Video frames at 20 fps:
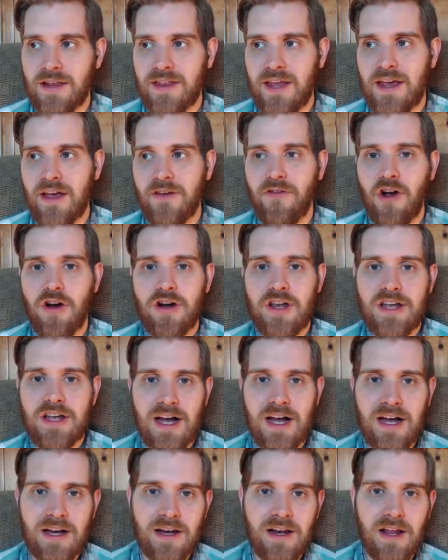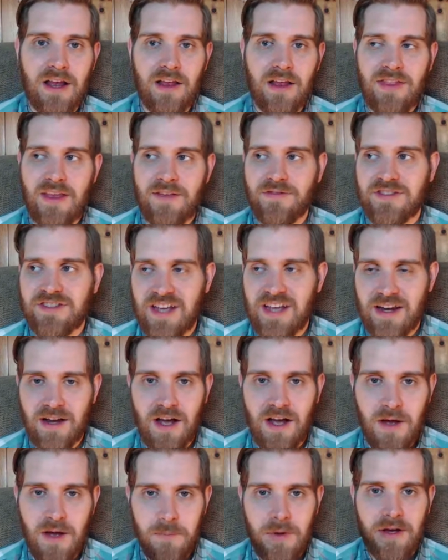They have already got, they've set
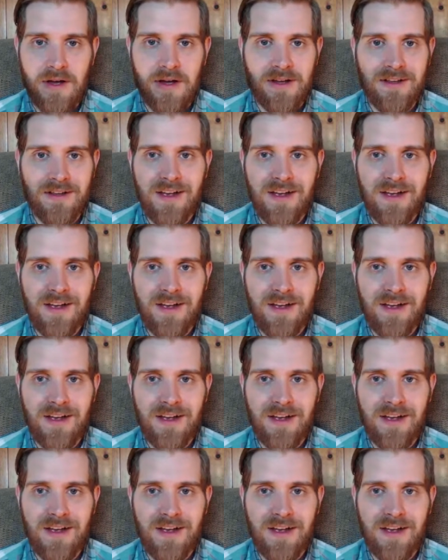up a